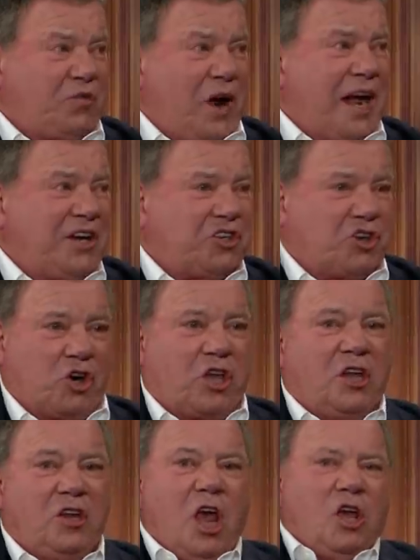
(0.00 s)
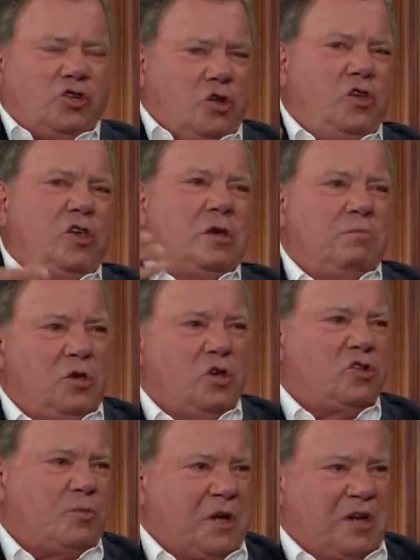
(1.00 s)
fried a turkey to the
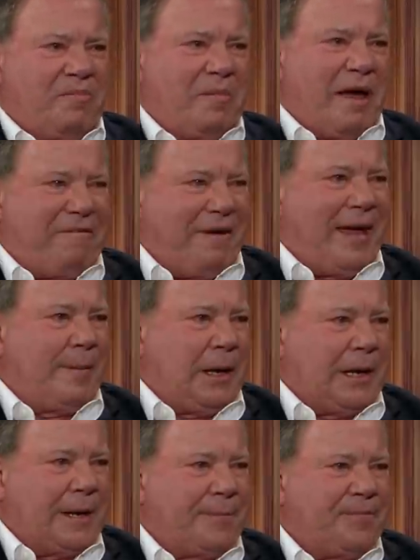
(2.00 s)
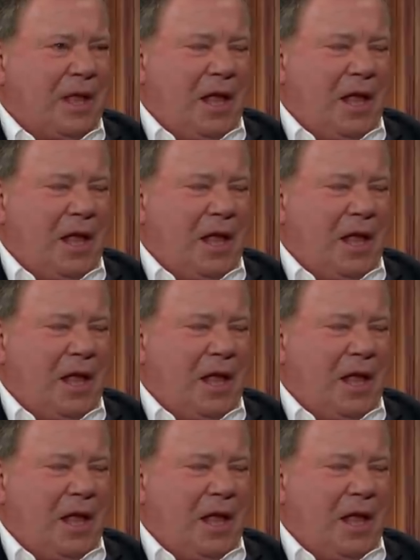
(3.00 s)
amusement of my family.